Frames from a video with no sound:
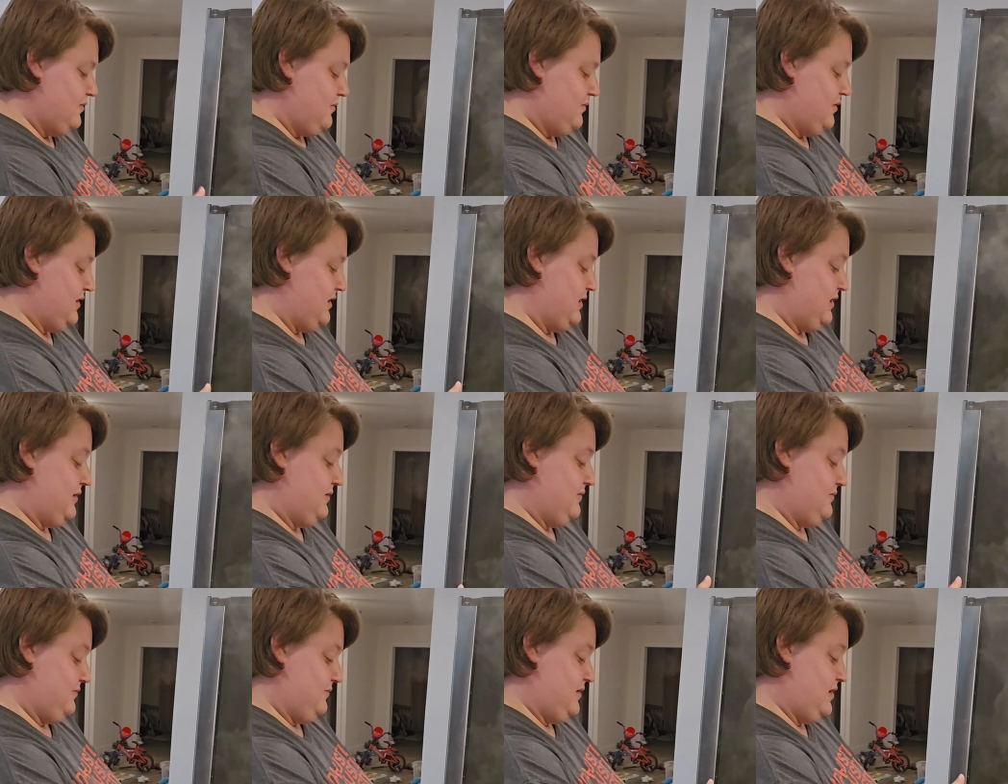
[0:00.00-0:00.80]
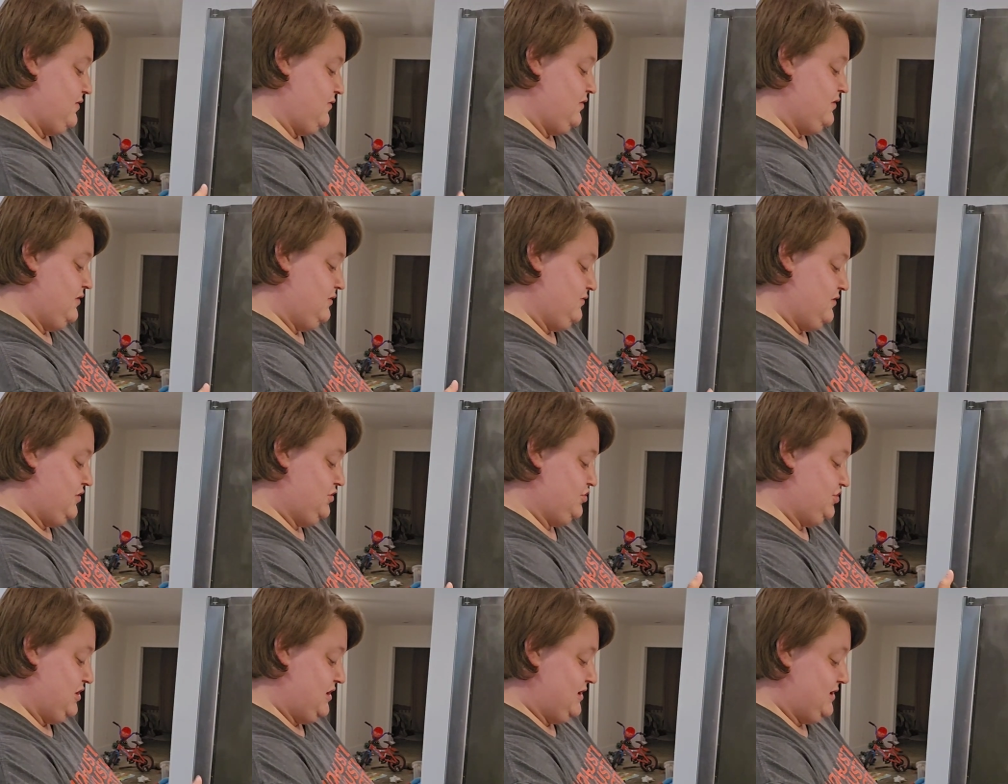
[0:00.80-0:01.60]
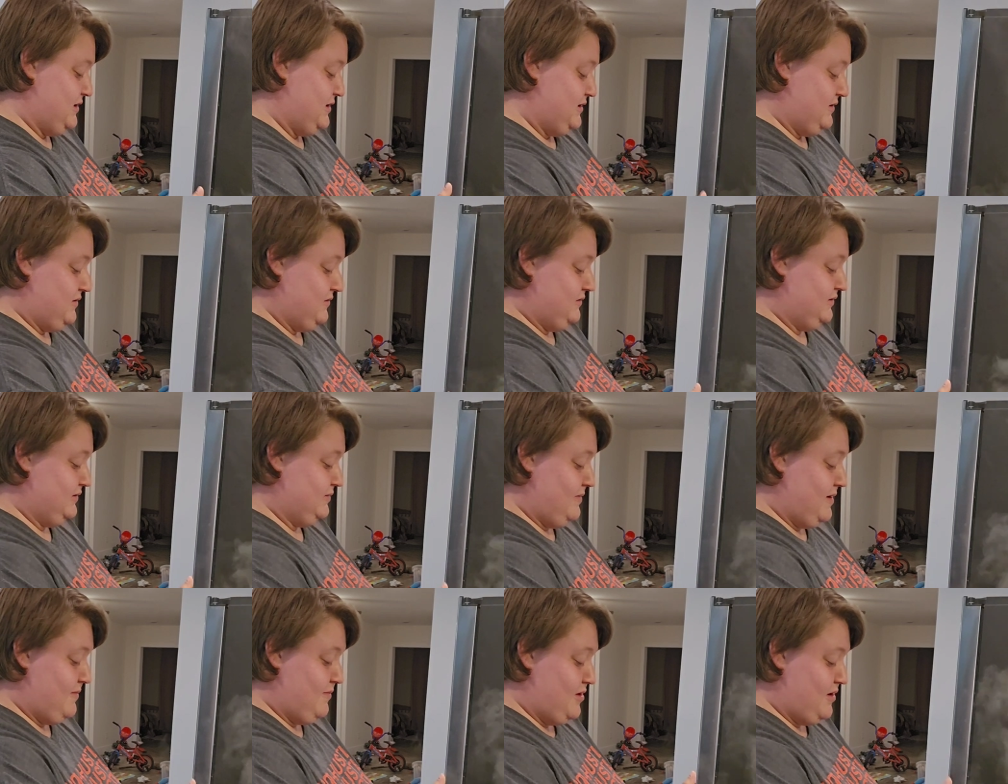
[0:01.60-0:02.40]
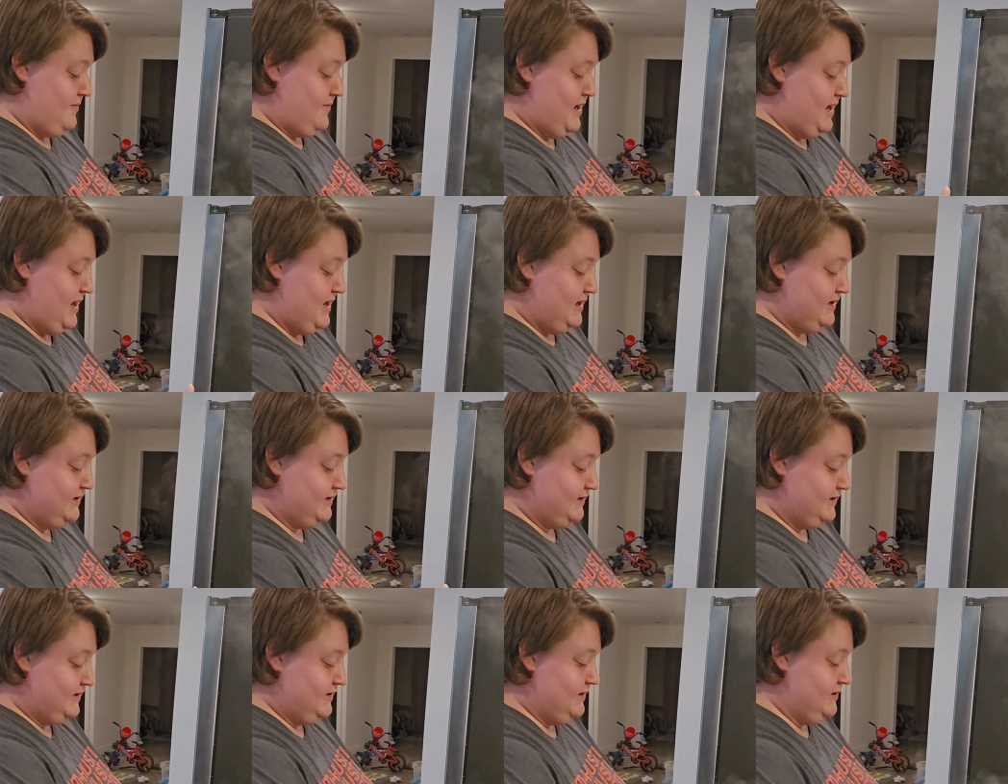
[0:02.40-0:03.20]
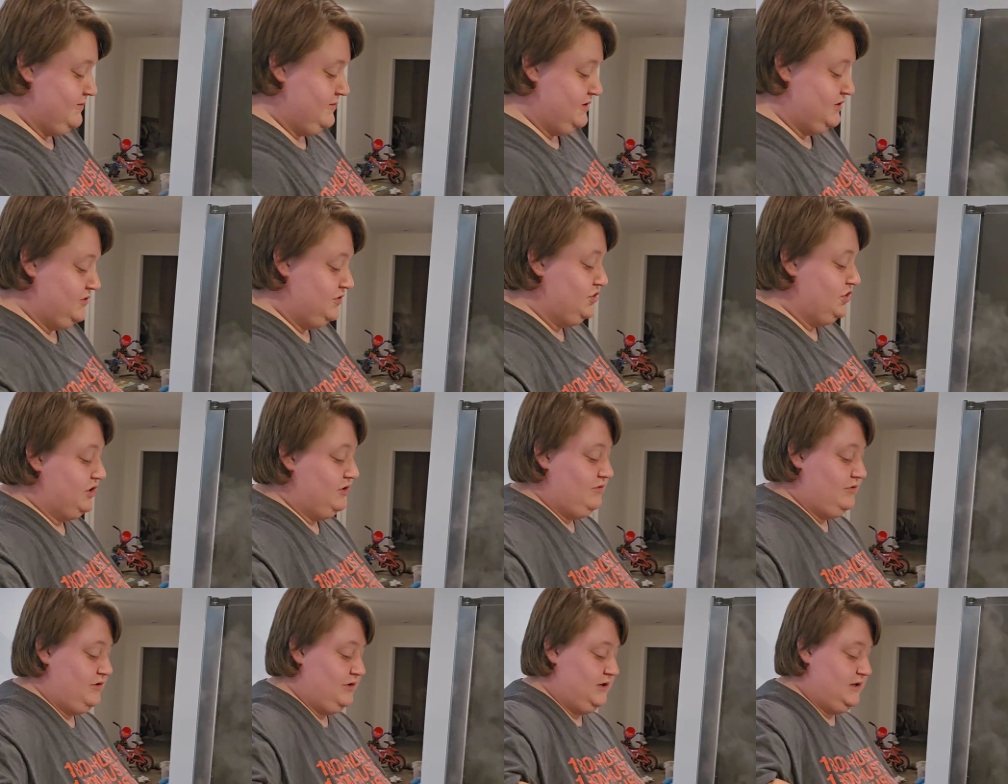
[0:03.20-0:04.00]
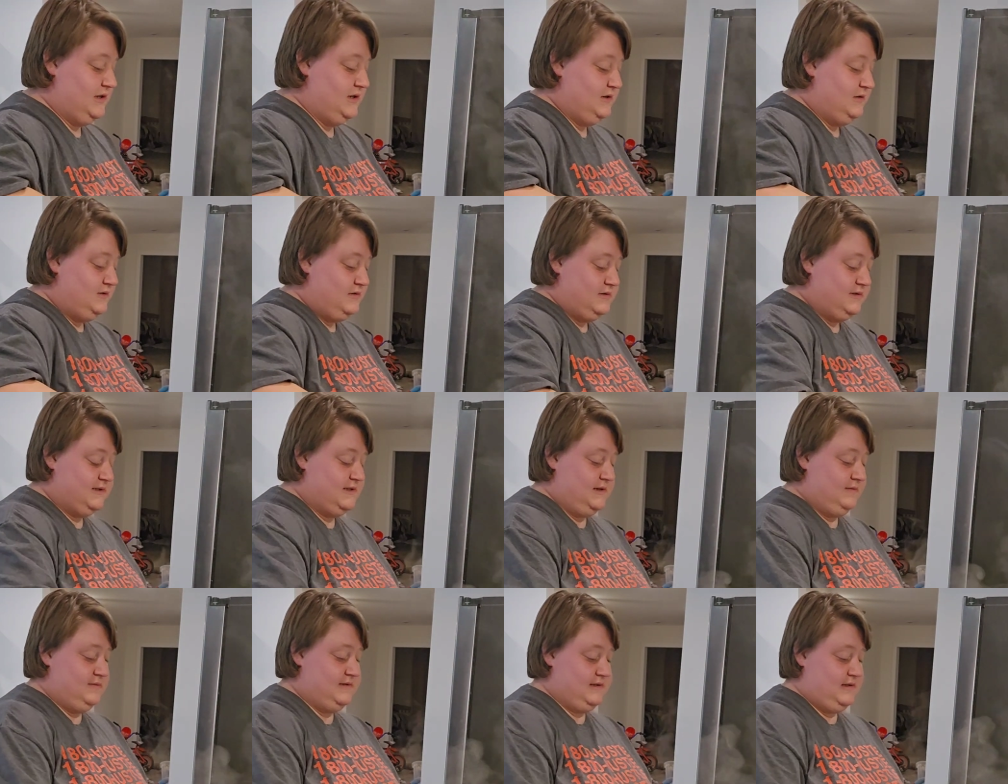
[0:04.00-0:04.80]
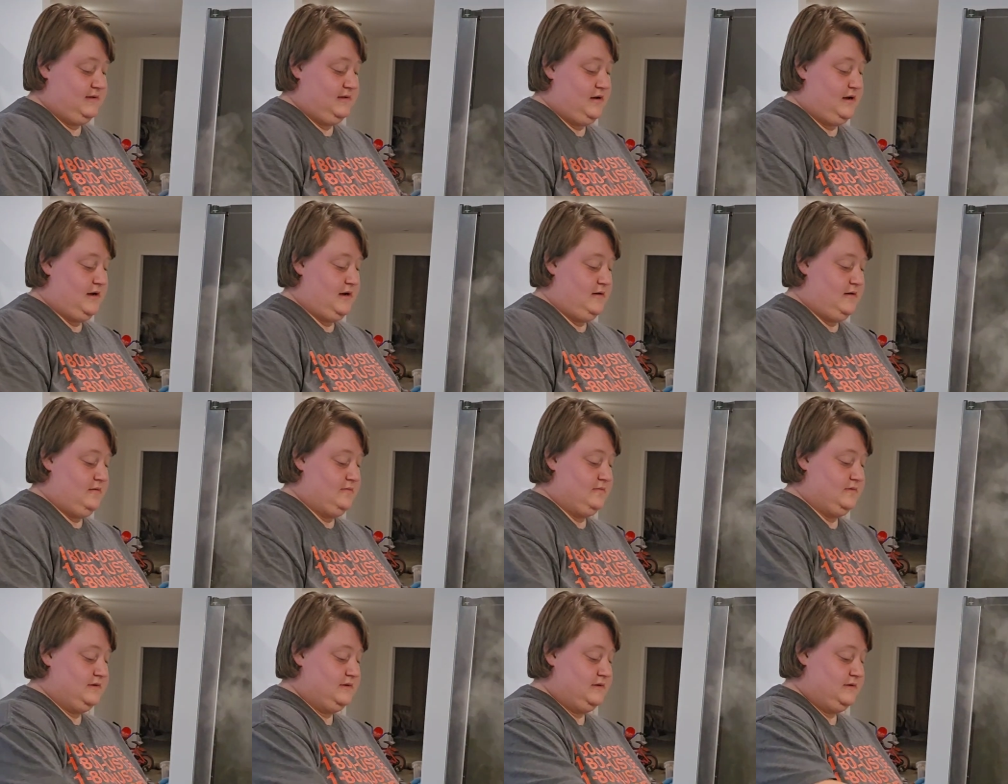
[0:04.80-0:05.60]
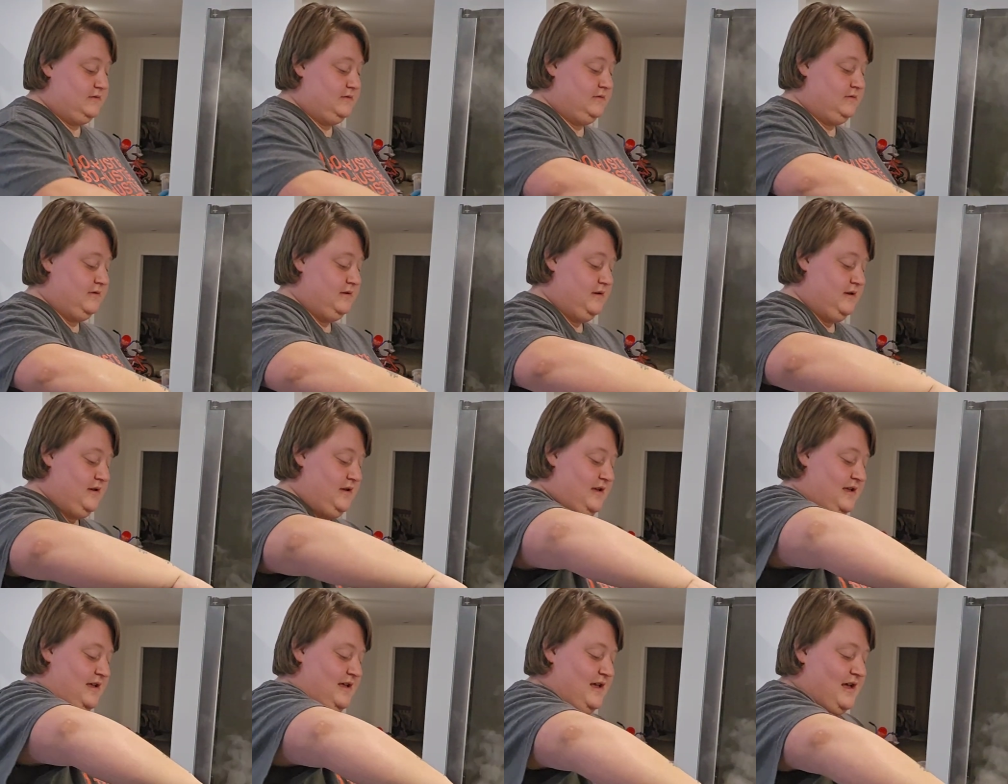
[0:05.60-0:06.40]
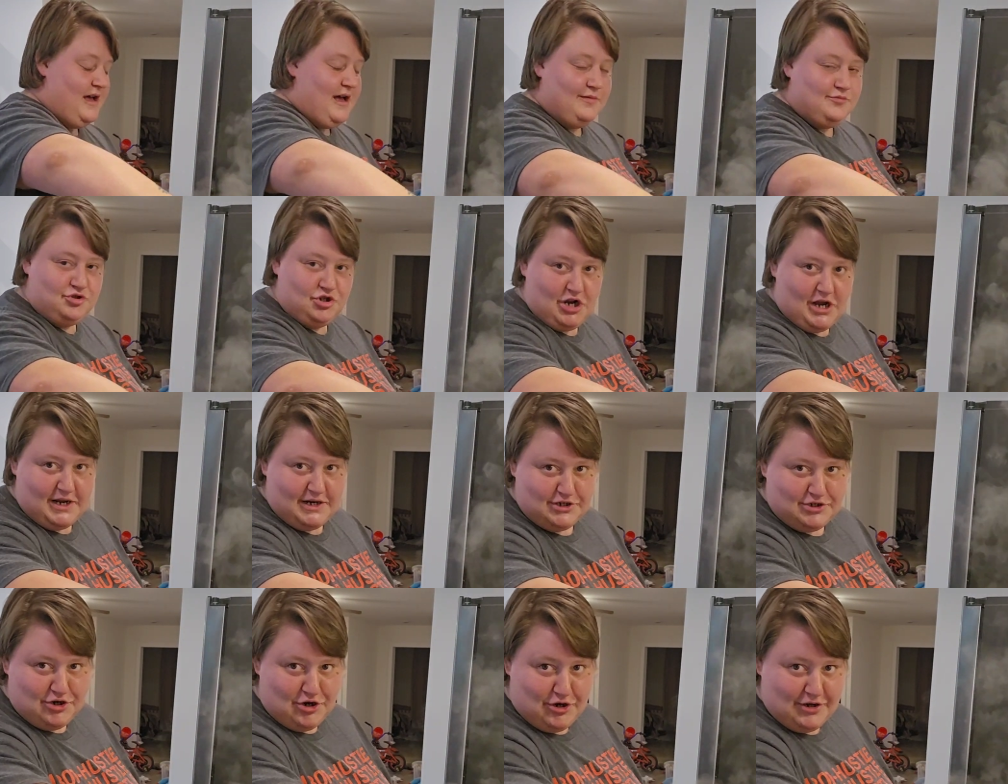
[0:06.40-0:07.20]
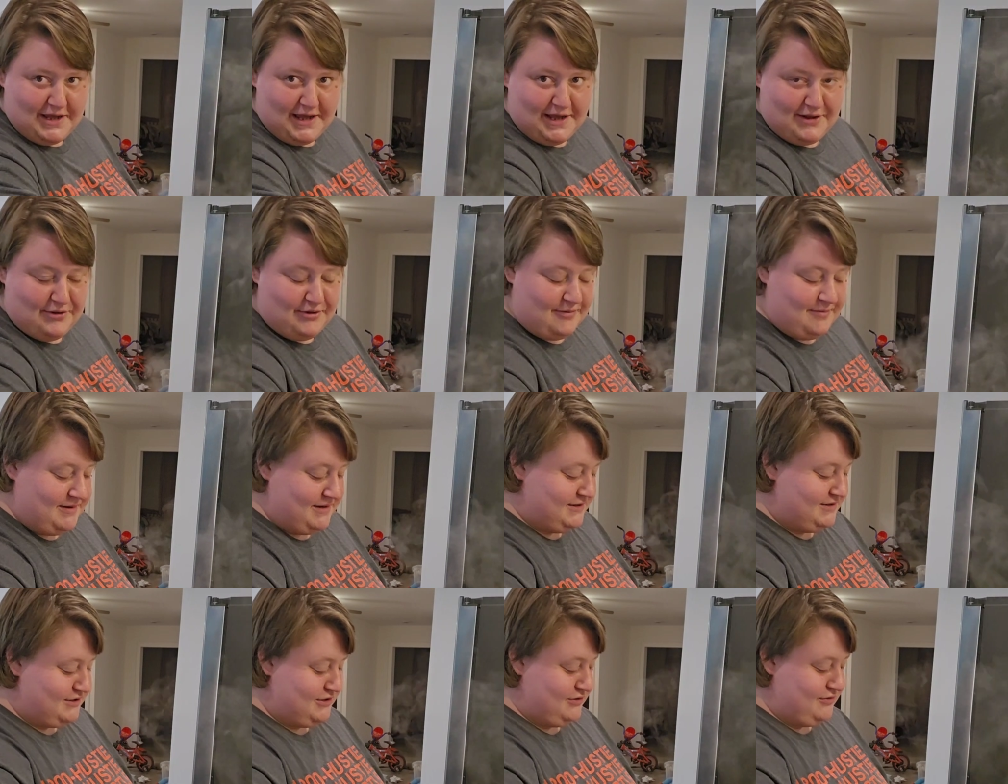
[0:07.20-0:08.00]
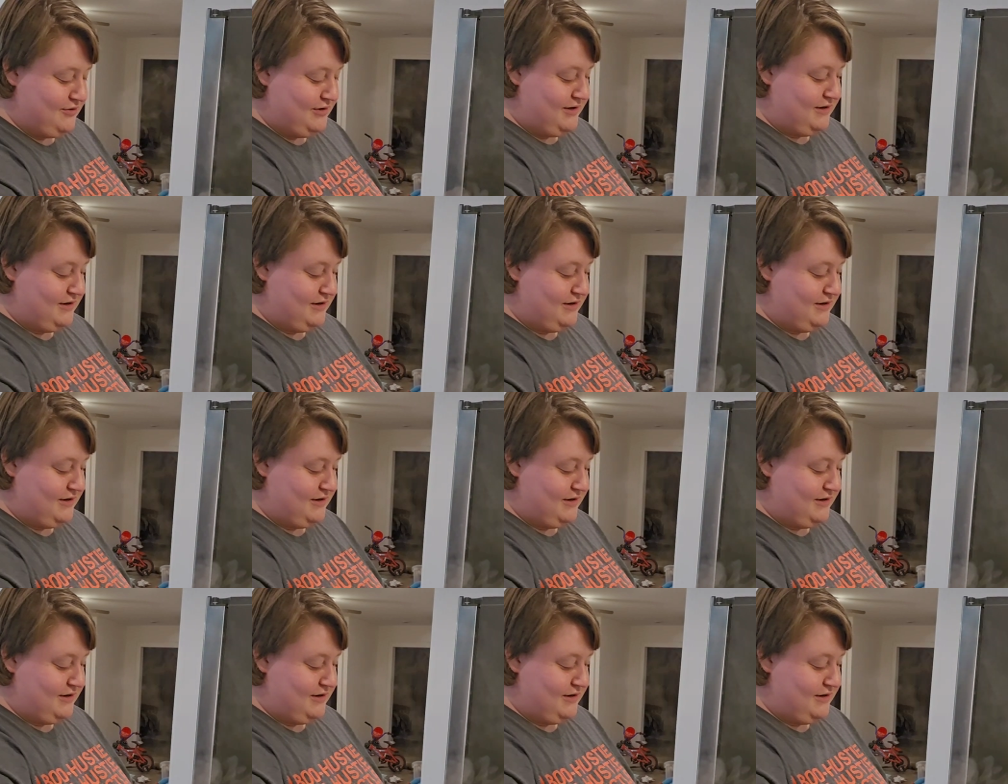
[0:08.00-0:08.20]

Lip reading: But I really want to try those. My mama has some, and she really seems to like them. So I'm trying to talk Caleb into